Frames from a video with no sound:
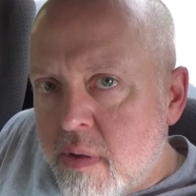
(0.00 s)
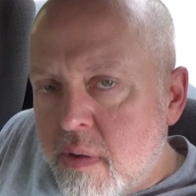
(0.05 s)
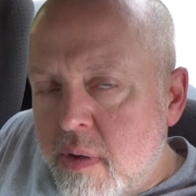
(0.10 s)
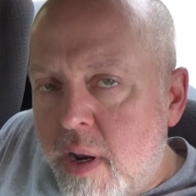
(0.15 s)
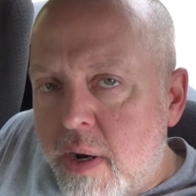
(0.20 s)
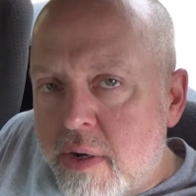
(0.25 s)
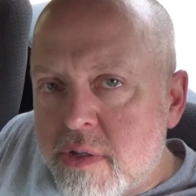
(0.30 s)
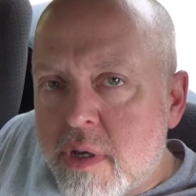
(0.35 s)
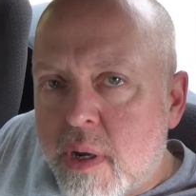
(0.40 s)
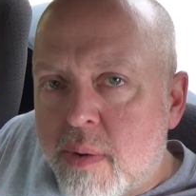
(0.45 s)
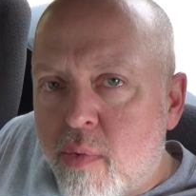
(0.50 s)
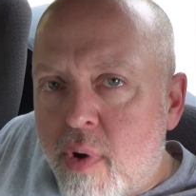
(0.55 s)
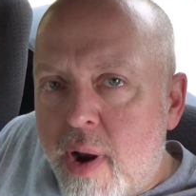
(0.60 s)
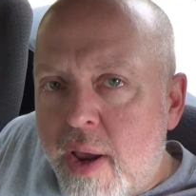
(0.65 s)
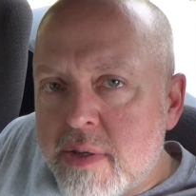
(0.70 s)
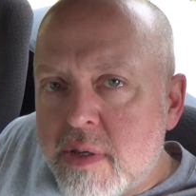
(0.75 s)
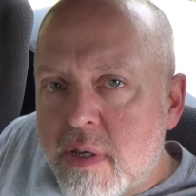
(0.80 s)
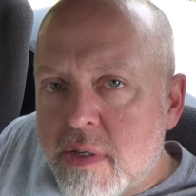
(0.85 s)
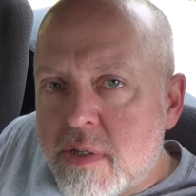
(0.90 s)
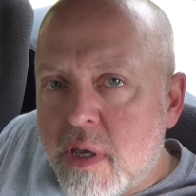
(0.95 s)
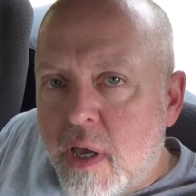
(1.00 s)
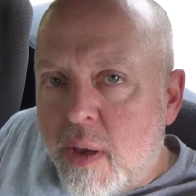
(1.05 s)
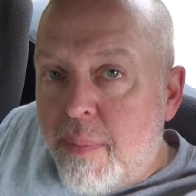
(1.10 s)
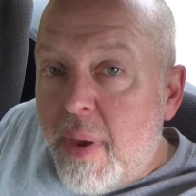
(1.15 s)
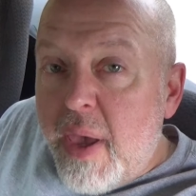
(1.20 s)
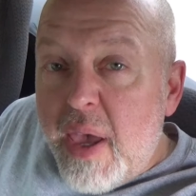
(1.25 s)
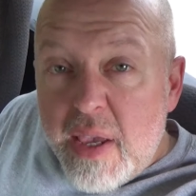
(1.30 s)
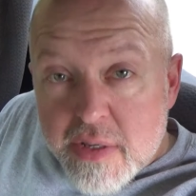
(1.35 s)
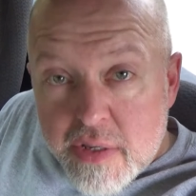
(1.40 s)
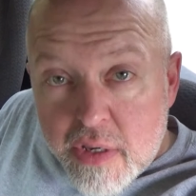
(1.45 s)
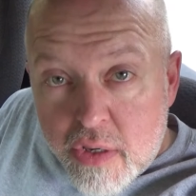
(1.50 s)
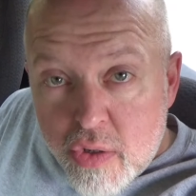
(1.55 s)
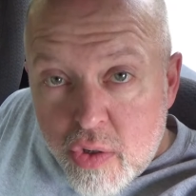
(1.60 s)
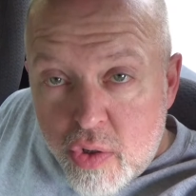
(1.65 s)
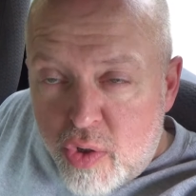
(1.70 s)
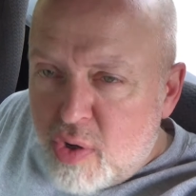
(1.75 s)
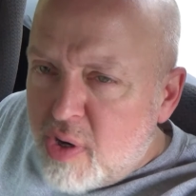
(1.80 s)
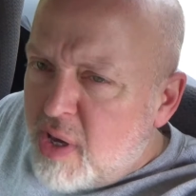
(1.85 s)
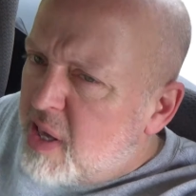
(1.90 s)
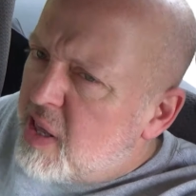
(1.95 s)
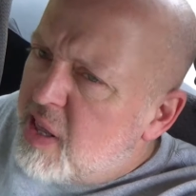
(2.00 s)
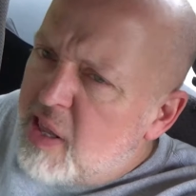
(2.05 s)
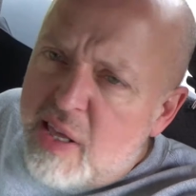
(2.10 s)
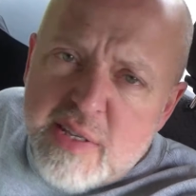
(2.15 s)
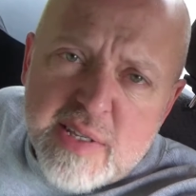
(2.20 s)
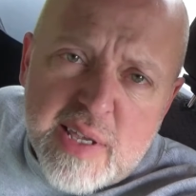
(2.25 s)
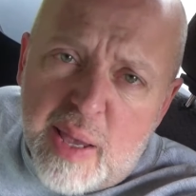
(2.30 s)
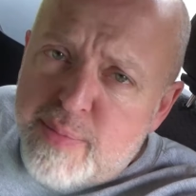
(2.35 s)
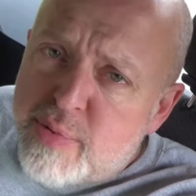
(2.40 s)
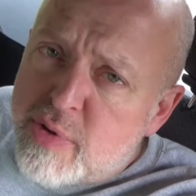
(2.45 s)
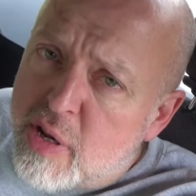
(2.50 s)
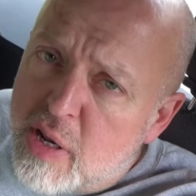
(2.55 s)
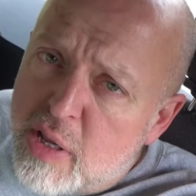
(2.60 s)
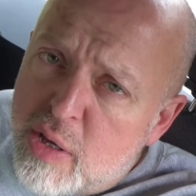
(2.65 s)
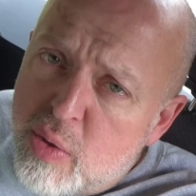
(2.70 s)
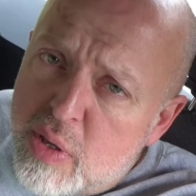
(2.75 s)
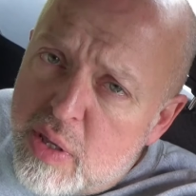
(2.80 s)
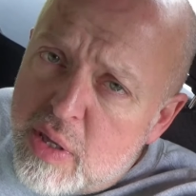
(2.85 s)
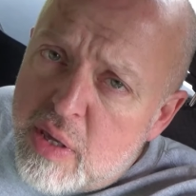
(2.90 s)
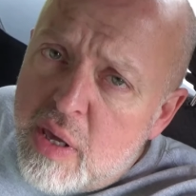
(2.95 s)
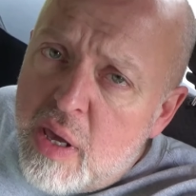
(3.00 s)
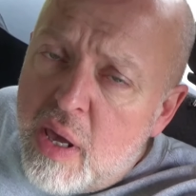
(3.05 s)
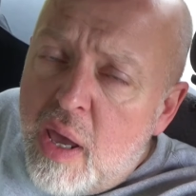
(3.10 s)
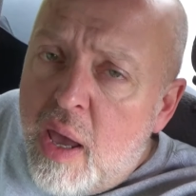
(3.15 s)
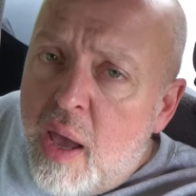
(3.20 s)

Now to summarize this up, is it cool? It is, absolutely.